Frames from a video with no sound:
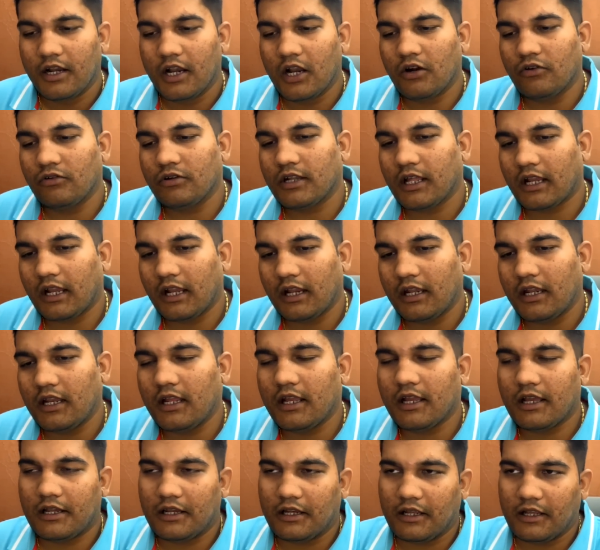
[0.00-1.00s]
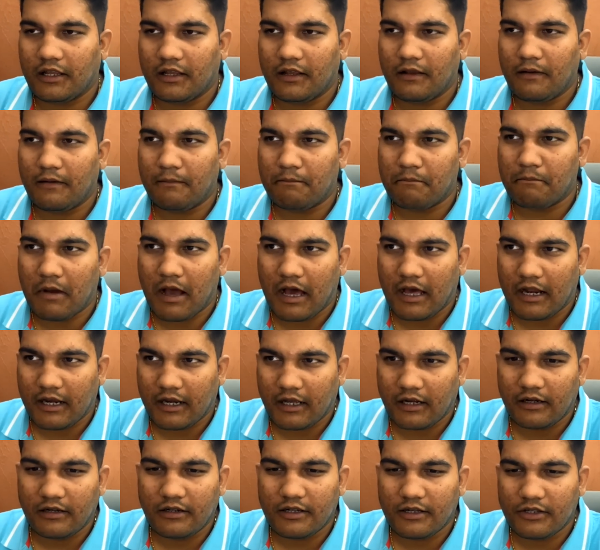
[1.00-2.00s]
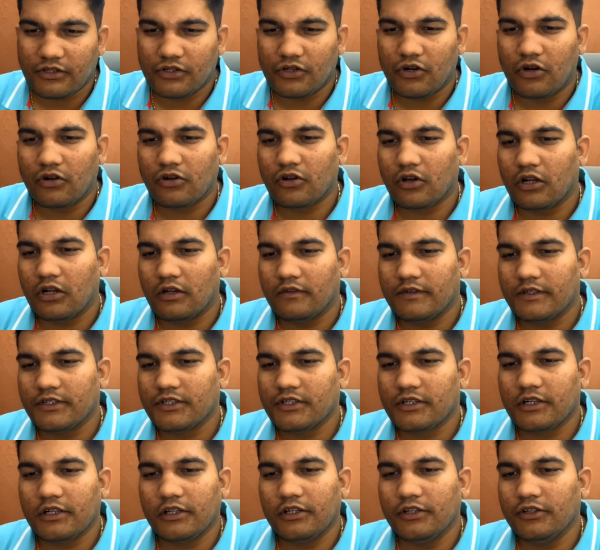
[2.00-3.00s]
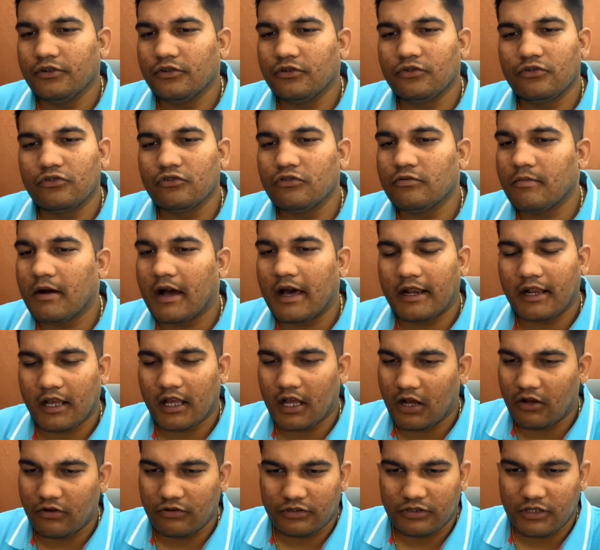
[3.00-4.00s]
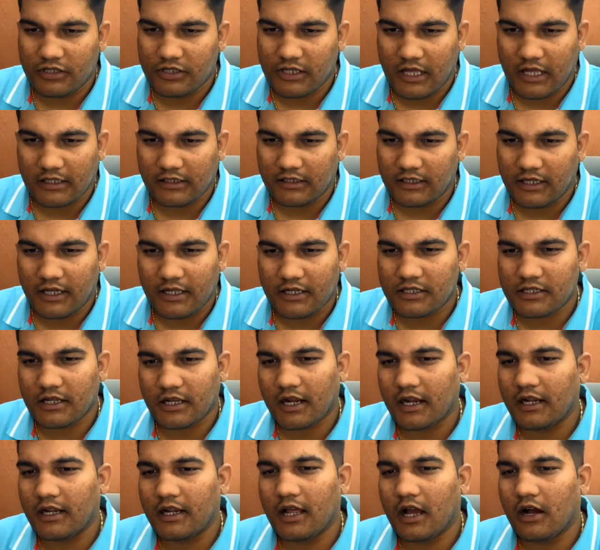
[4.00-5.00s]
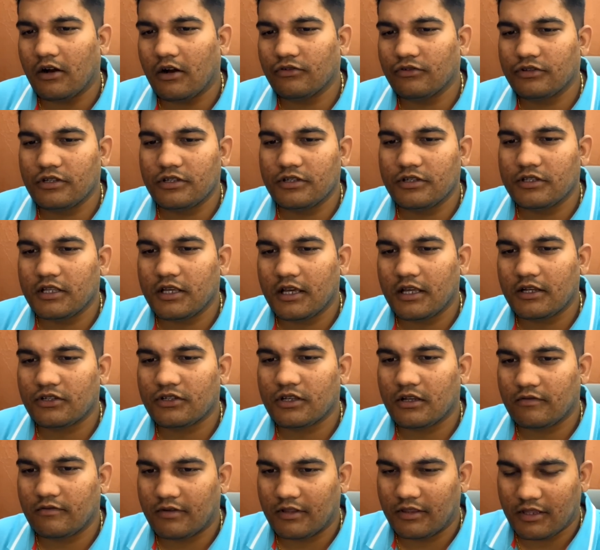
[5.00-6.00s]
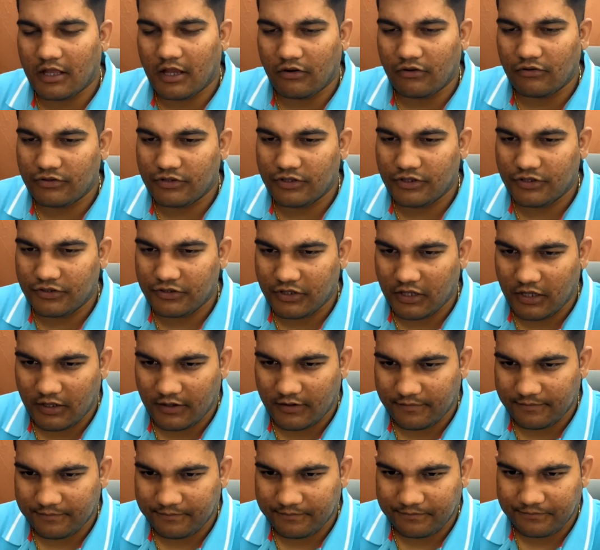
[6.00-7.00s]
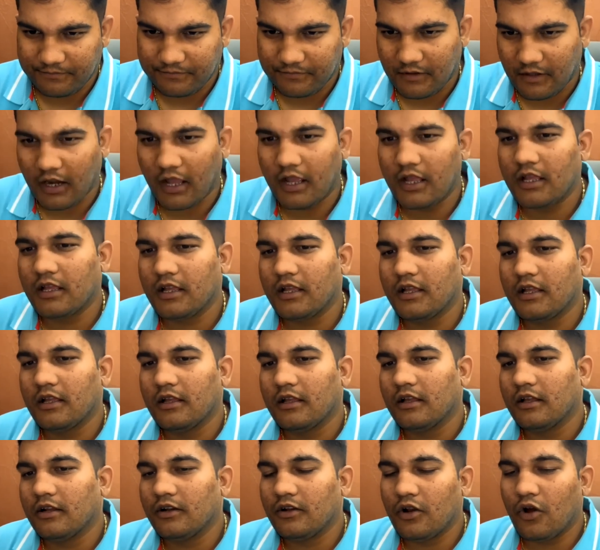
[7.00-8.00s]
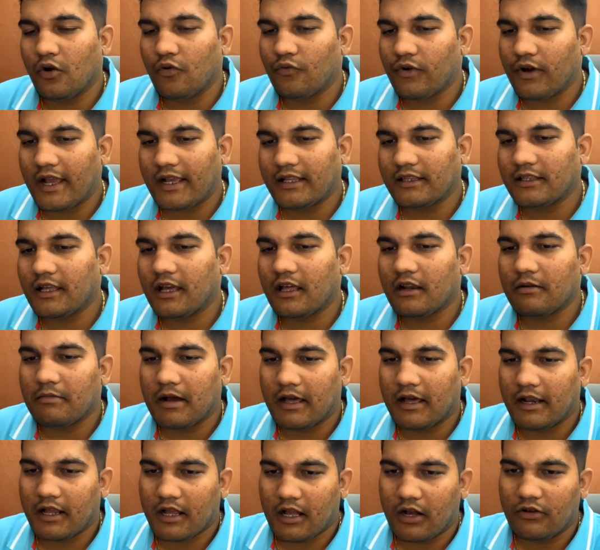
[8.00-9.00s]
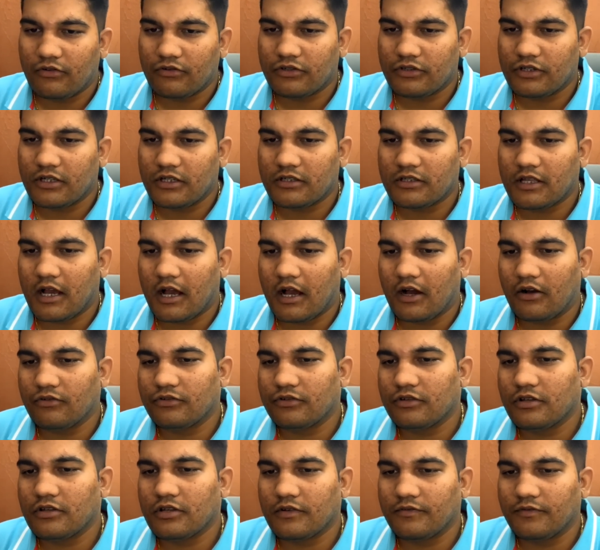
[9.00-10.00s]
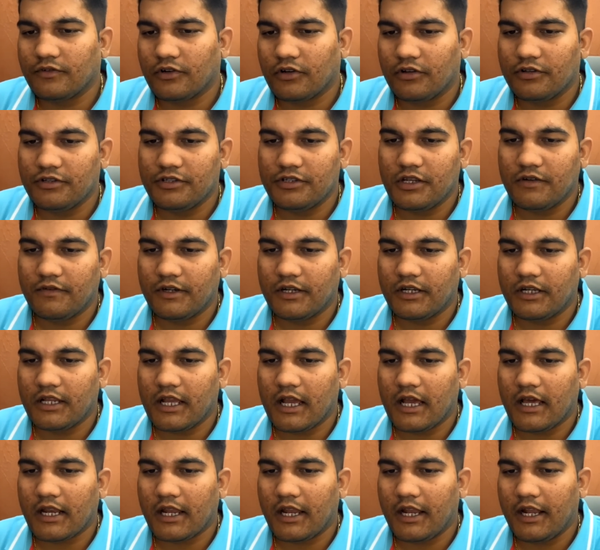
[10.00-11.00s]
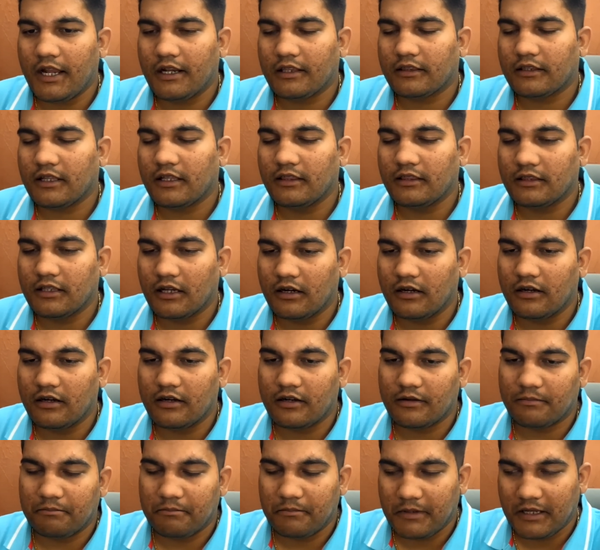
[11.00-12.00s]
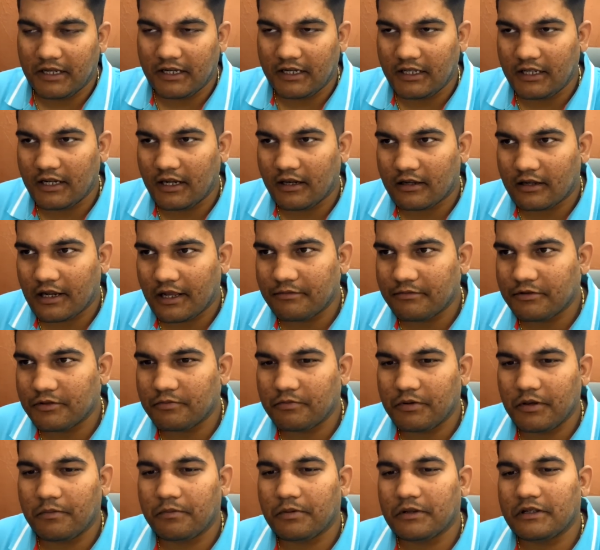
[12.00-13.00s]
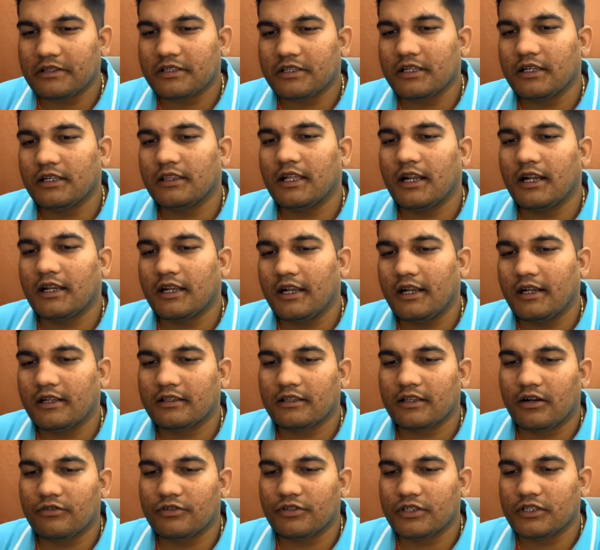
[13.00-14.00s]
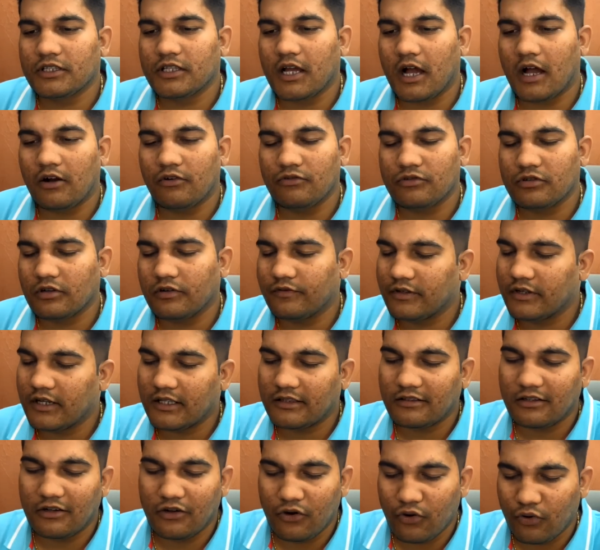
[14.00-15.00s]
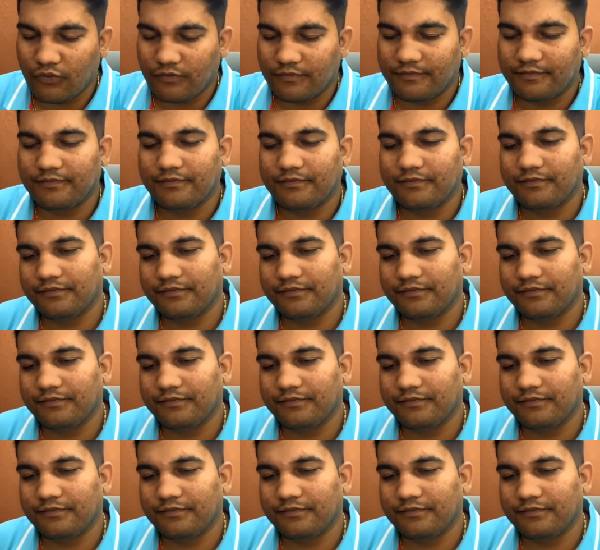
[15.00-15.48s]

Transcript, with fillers: Now, technically, Marak does not always kill you. Two Marak houses are there. Second house is there. Seventh house is there. Now, why they are Marak houses? The houses of longevity are eighth and third. Many a times people say that eighth house is the house of death. No.